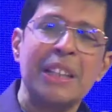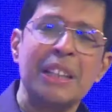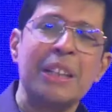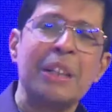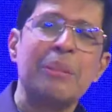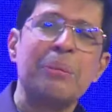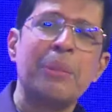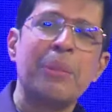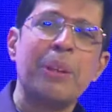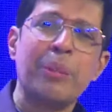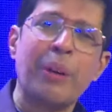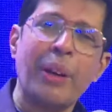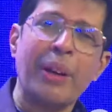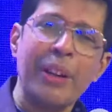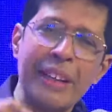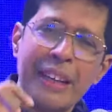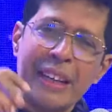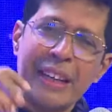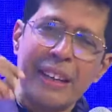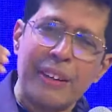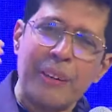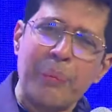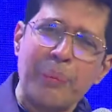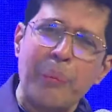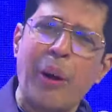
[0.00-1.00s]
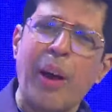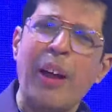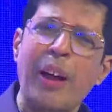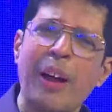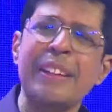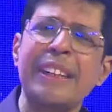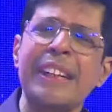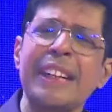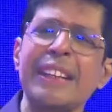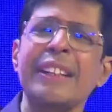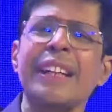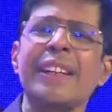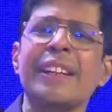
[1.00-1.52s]
But one small
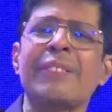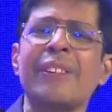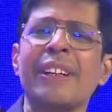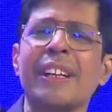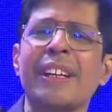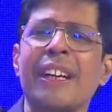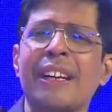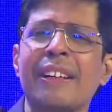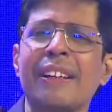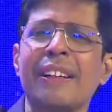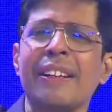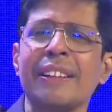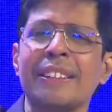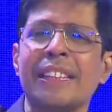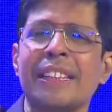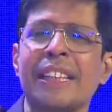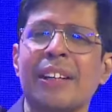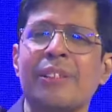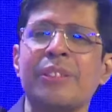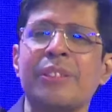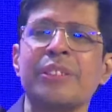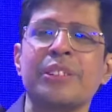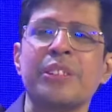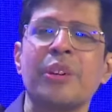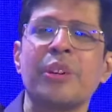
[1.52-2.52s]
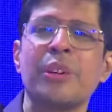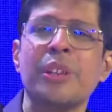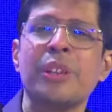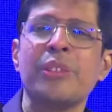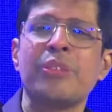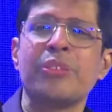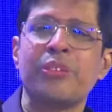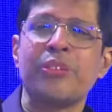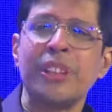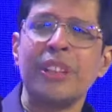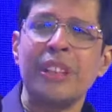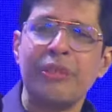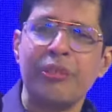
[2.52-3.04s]
thing that we get is, say, so
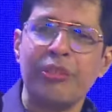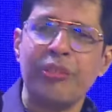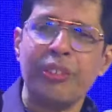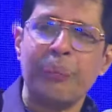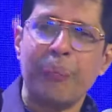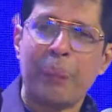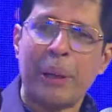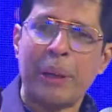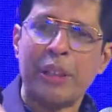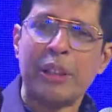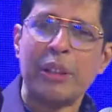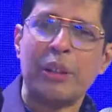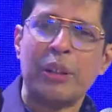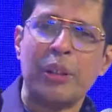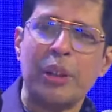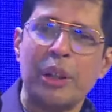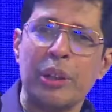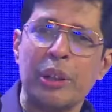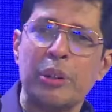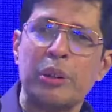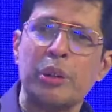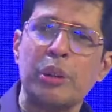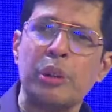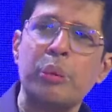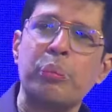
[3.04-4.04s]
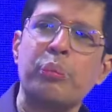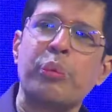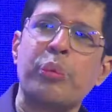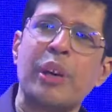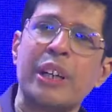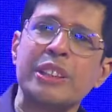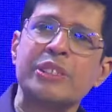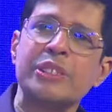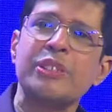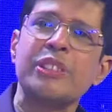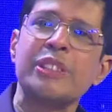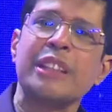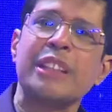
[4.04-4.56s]
if, if a particular group
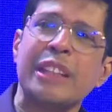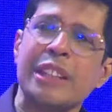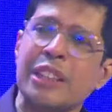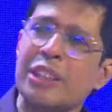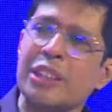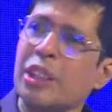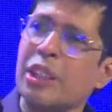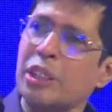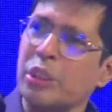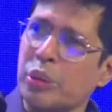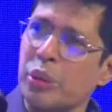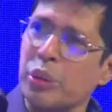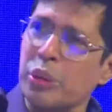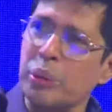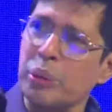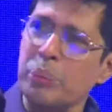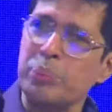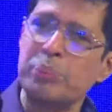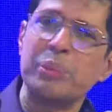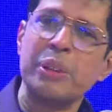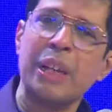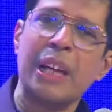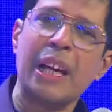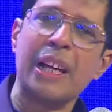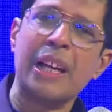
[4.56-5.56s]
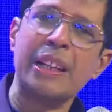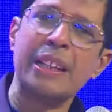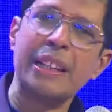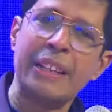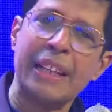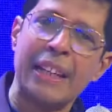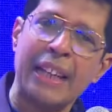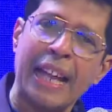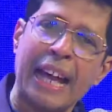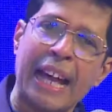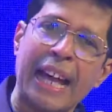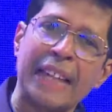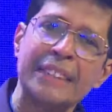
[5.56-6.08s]
works with another group, and in
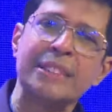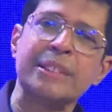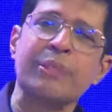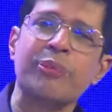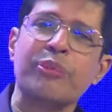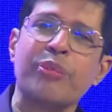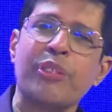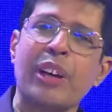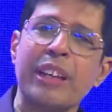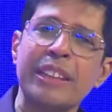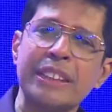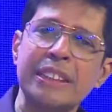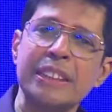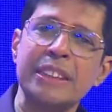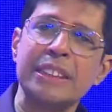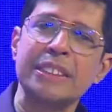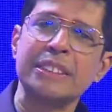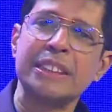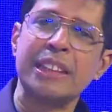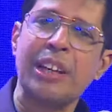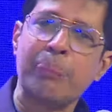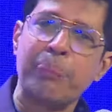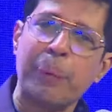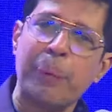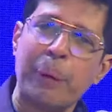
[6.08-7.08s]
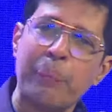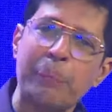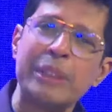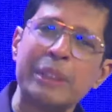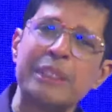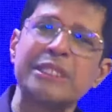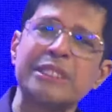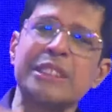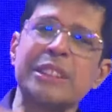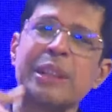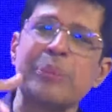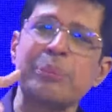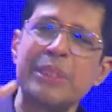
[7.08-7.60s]
the last five years, they have
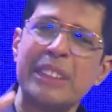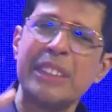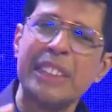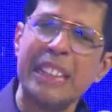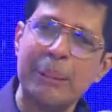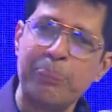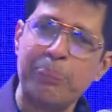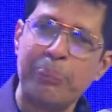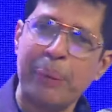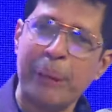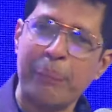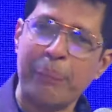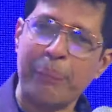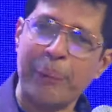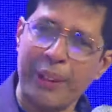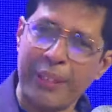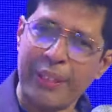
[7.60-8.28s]
published some three papers